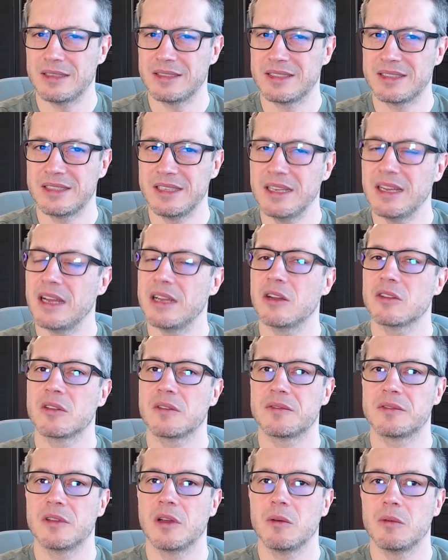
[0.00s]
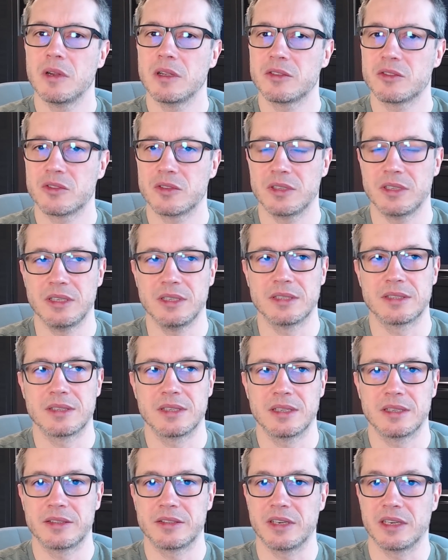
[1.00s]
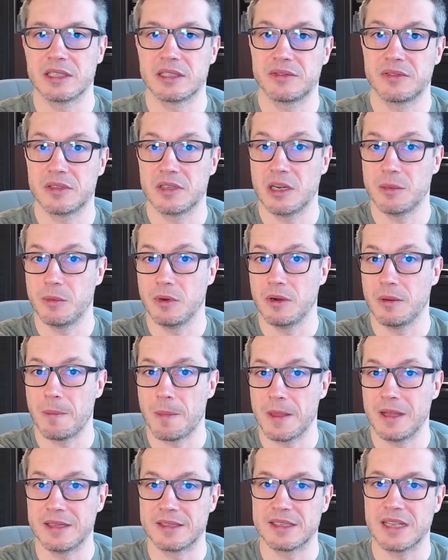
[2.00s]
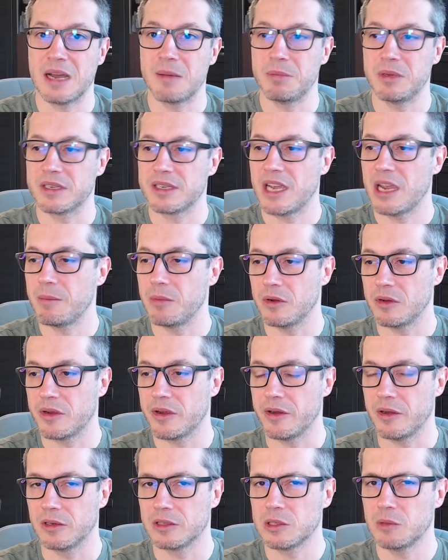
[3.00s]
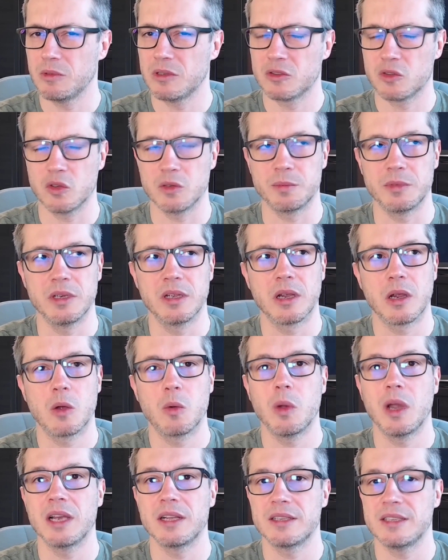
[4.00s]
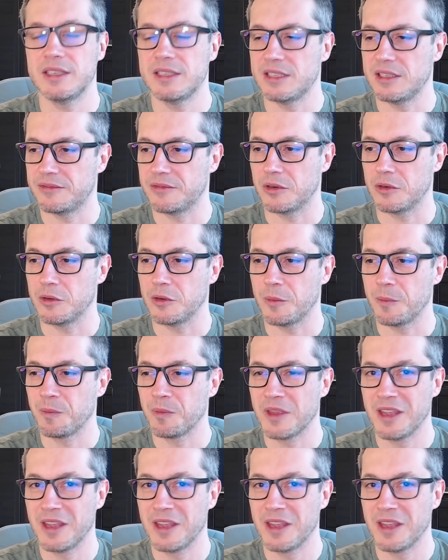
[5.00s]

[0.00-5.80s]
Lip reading: still a lot of knowledge is transferable, it's applicable here, so it should be quite easy for you,